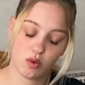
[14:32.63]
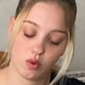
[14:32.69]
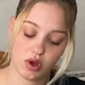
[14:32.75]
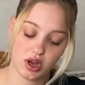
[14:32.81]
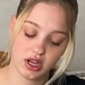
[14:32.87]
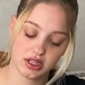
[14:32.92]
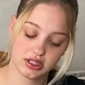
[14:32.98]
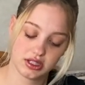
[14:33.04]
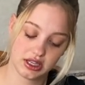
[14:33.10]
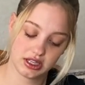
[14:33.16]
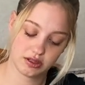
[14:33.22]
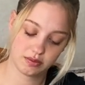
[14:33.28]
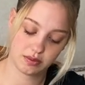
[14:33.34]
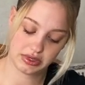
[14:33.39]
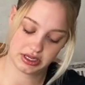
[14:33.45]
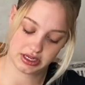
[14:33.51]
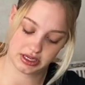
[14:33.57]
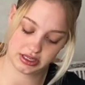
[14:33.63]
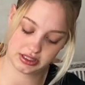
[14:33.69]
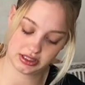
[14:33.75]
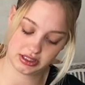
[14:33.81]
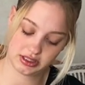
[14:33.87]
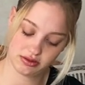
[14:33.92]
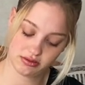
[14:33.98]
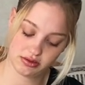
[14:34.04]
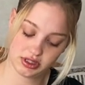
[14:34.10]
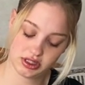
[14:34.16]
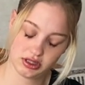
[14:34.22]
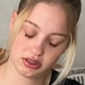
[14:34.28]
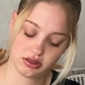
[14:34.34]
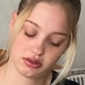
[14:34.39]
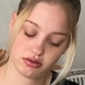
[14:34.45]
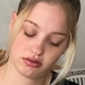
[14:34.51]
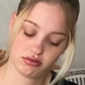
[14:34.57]
was is because it
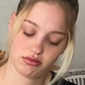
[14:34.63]
was...